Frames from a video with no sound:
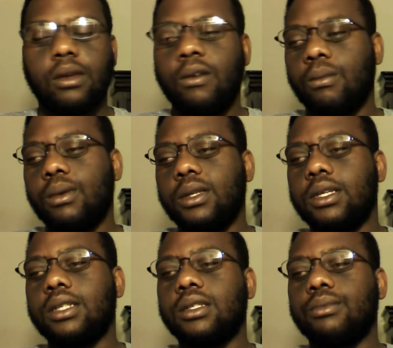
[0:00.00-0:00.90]
he he
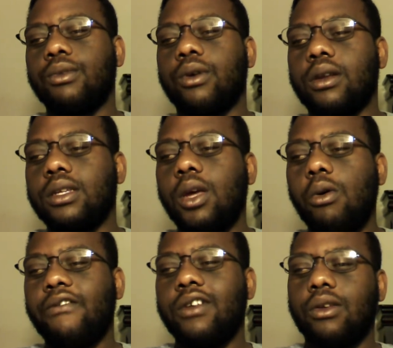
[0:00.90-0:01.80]
says they're going to
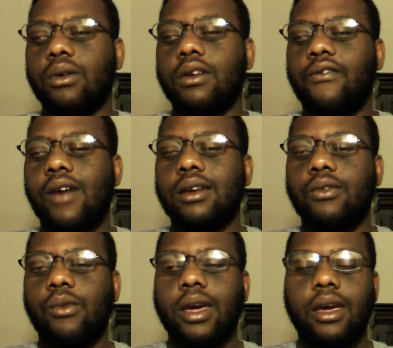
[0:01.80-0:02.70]
deal with it. They're going to
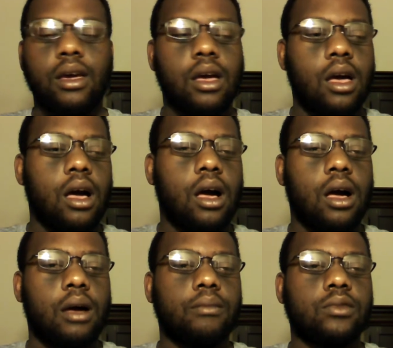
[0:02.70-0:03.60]
find a way
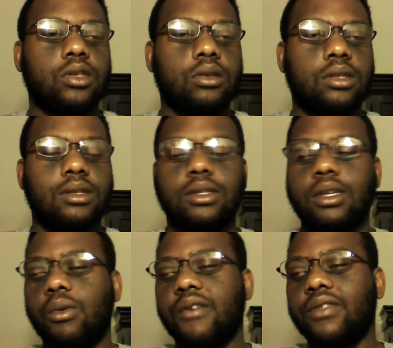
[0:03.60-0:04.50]
um, to, to
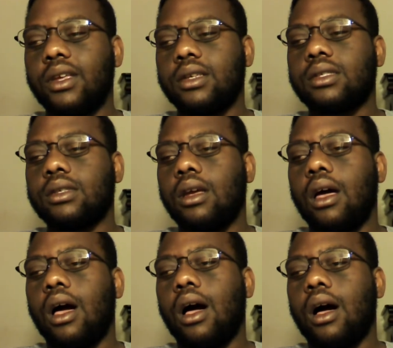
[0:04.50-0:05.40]
deal with this.
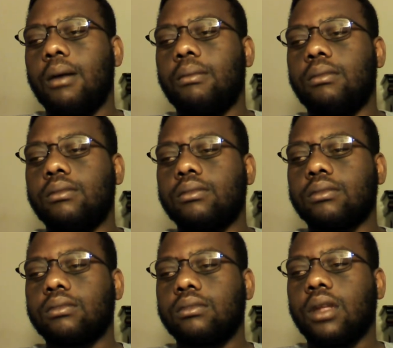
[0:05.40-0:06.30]
Um,
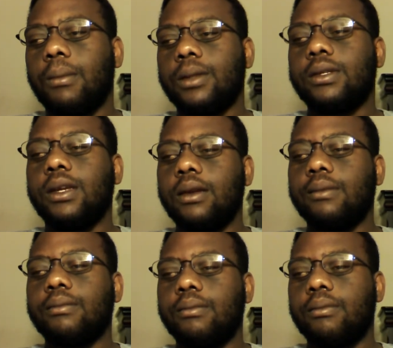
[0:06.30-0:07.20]
but
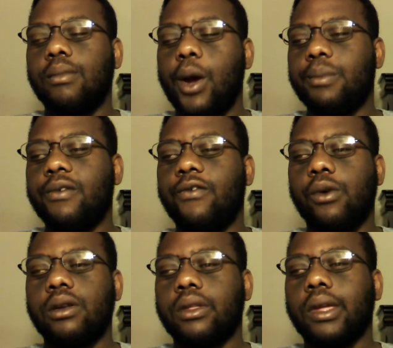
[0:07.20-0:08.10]
then, right
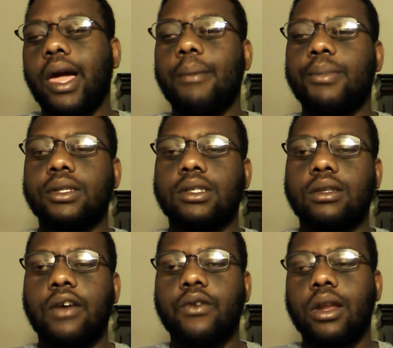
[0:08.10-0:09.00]
before anything happens,
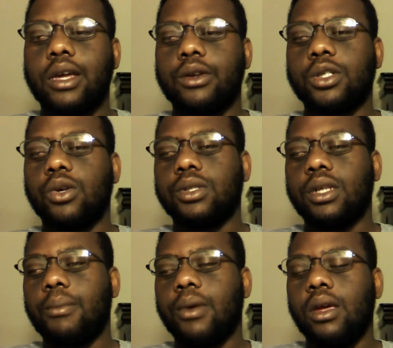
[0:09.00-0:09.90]
another letter
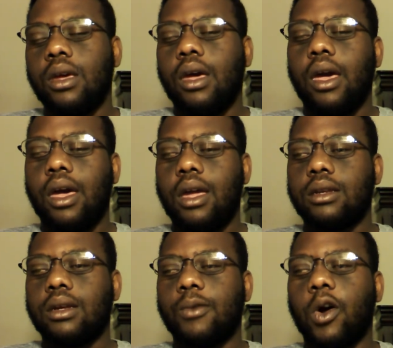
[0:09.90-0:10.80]
shows up,
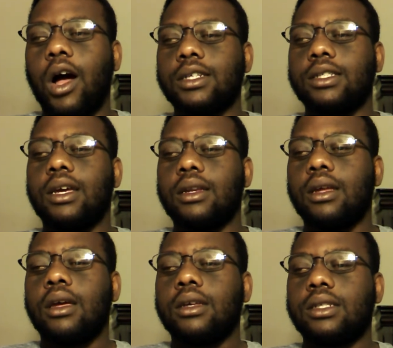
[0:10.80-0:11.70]
and um,
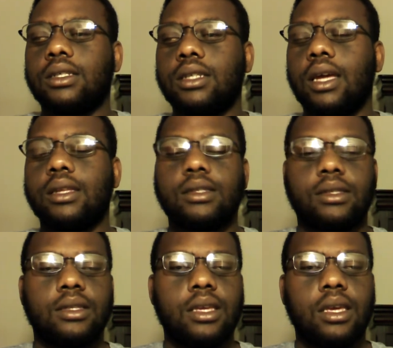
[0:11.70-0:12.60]
Krogstad
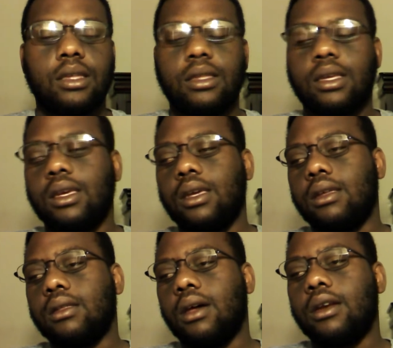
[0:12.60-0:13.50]
sends the,
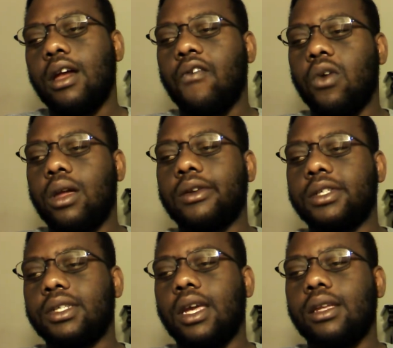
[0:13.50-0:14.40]
the another
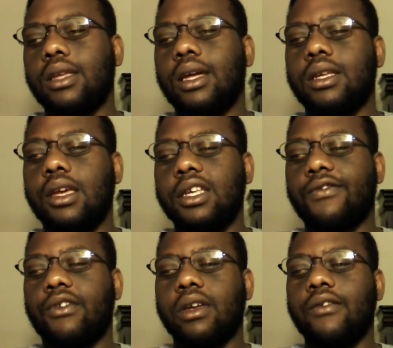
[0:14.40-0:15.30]
letter saying that
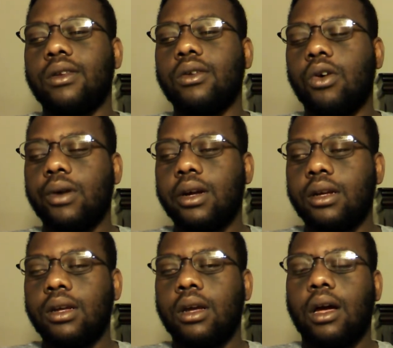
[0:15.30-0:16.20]
he's forgiven
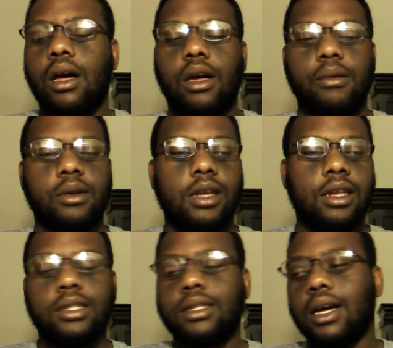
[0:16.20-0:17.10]
Nora uh, and
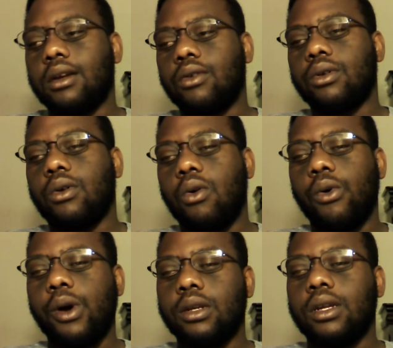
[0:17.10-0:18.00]
that he's not going to go to
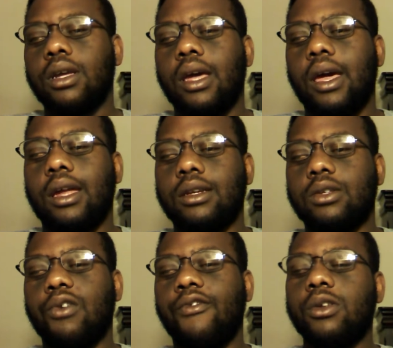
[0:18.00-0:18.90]
court.
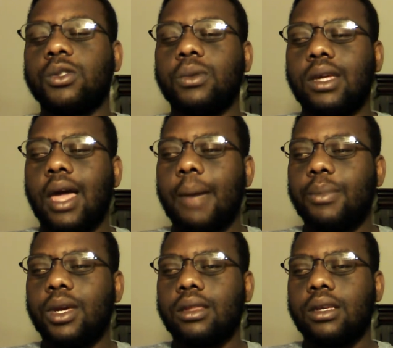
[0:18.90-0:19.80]
And Torvald's really
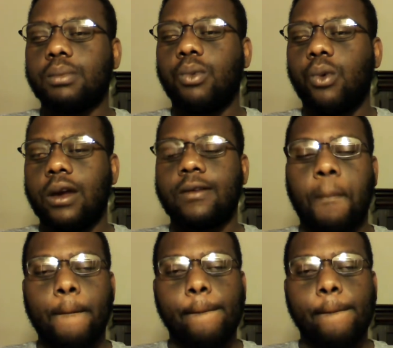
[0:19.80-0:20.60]
happy at this point.